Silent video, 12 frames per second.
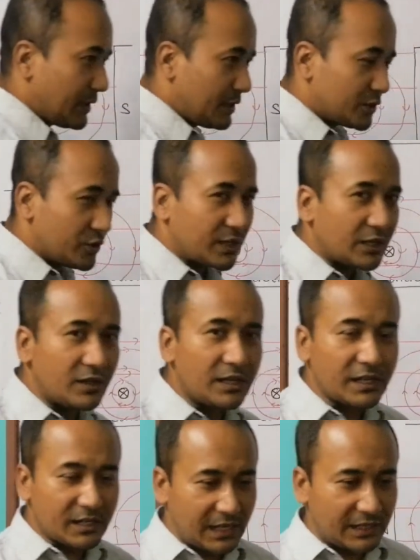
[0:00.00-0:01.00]
So you can relate
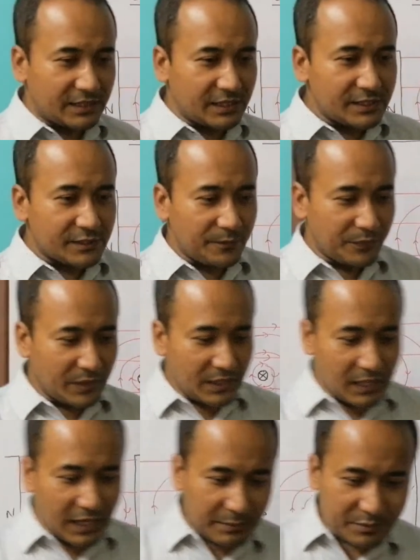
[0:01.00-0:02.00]
it like this.
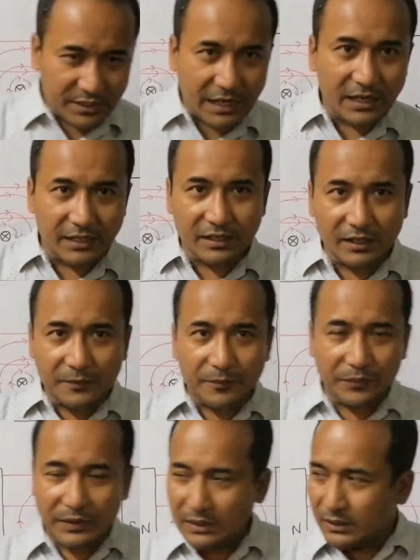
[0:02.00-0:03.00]
I am standing here,
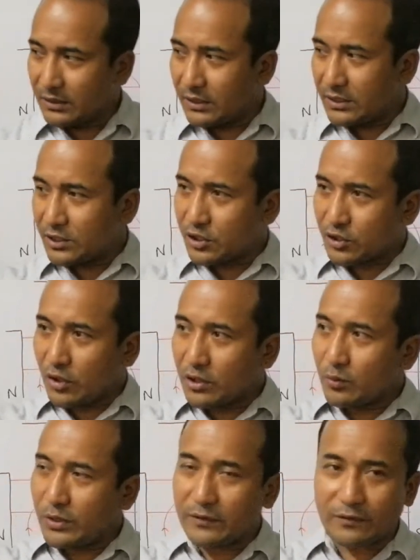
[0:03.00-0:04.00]
there is
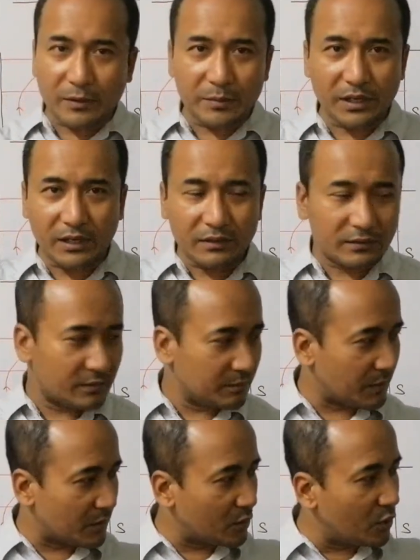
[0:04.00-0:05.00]
strong wind from here,
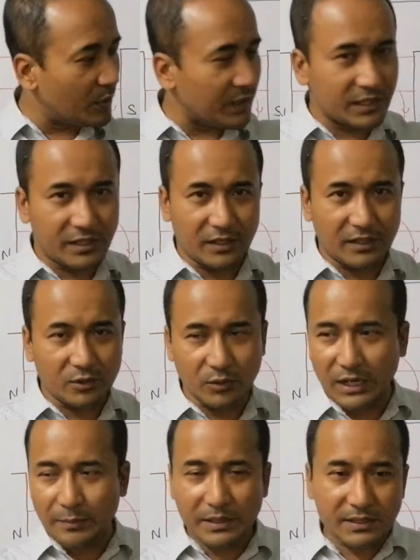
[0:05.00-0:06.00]
but no wind here. So
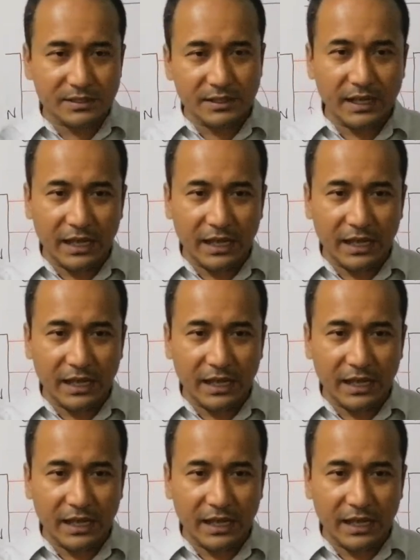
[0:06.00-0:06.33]
what happens?